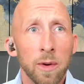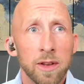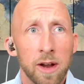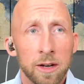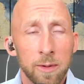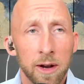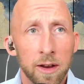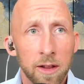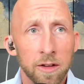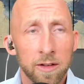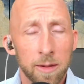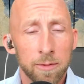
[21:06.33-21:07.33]
we talked about in
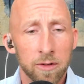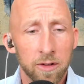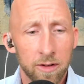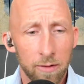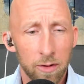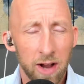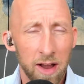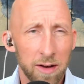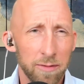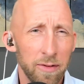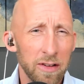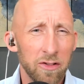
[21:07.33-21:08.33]
this episode several kind
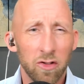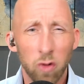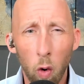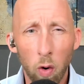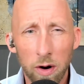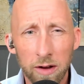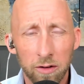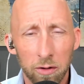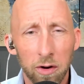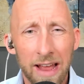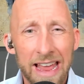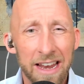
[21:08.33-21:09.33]
of stories or
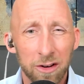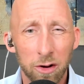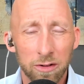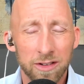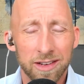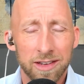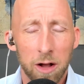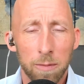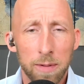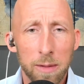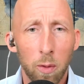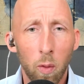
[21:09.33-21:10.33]
little anecdotes to tell
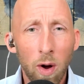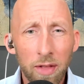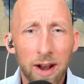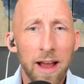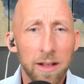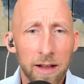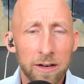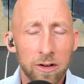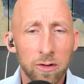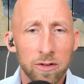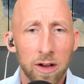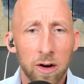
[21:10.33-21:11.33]
people. One that I like to
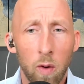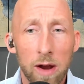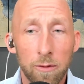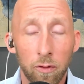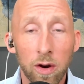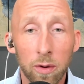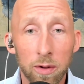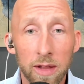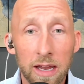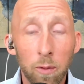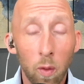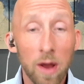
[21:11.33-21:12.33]
use quite
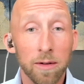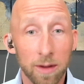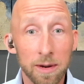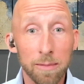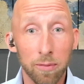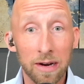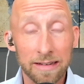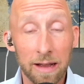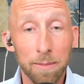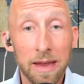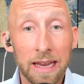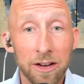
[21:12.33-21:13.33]
frequently when somebody brings
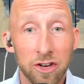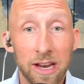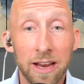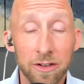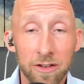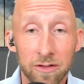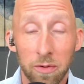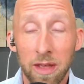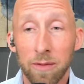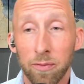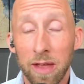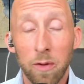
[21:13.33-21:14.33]
up making changes or
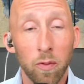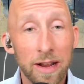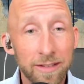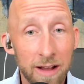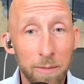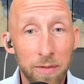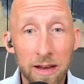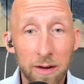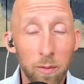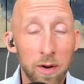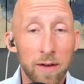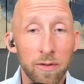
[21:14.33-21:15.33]
they read something
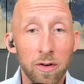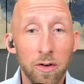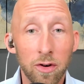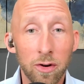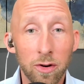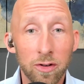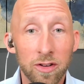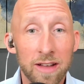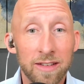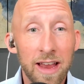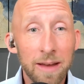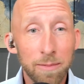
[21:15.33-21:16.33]
in whatever news. I
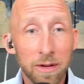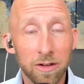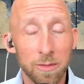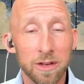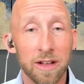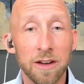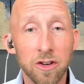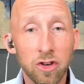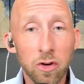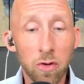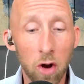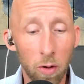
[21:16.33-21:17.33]
say, hey, Mr. Mrs. Klein, did
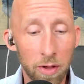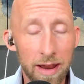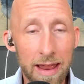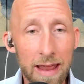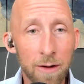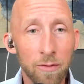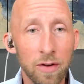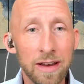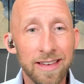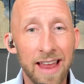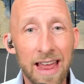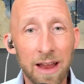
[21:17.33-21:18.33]
you know that every
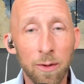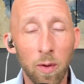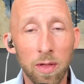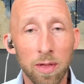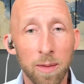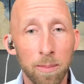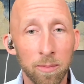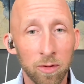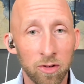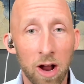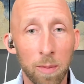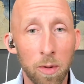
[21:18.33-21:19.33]
day when the
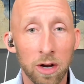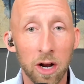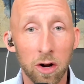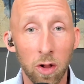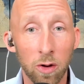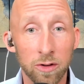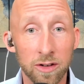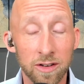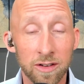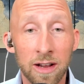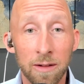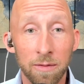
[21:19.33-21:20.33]
stock market
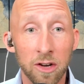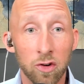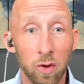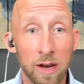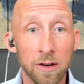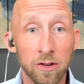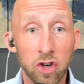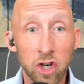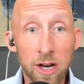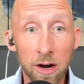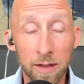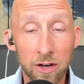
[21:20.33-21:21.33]
closes, the traders
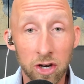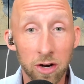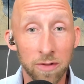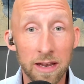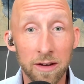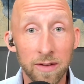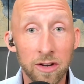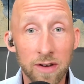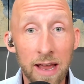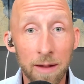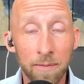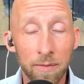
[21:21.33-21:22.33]
cheer? They cheer at the end of each
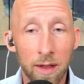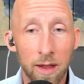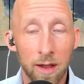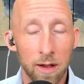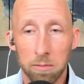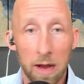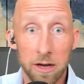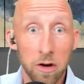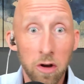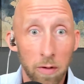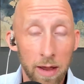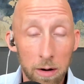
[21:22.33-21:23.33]
day. I
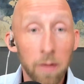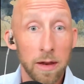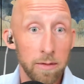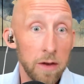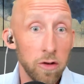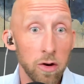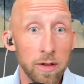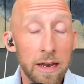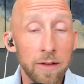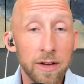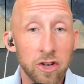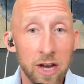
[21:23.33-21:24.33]
didn't know that. No, they do. At the
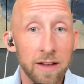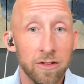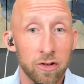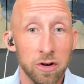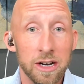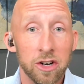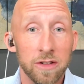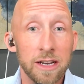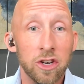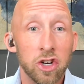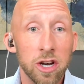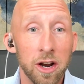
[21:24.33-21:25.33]
end of each day, it's tradition.
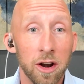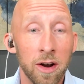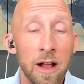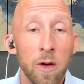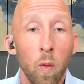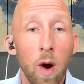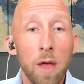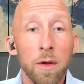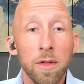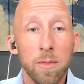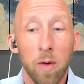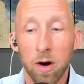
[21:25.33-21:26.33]
They cheer whether
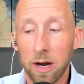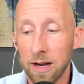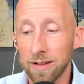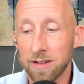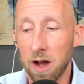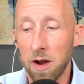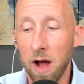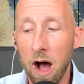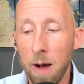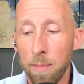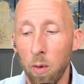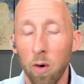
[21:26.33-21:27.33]
the market has gone
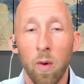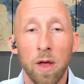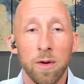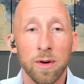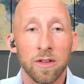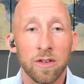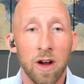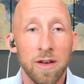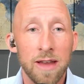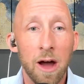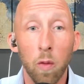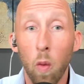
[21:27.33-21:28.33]
up or whether it's gone
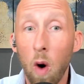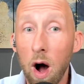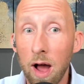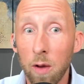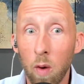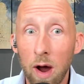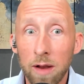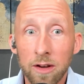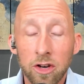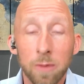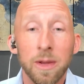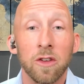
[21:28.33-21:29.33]
down. Why? Why do they
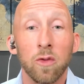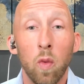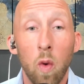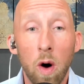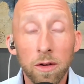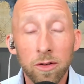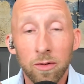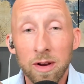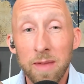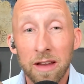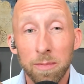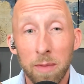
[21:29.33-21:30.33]
cheer? Because Wall Street
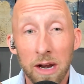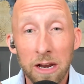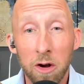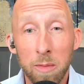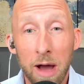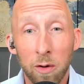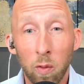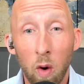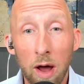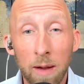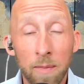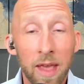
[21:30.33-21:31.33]
makes money no matter
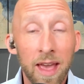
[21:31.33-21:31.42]
what.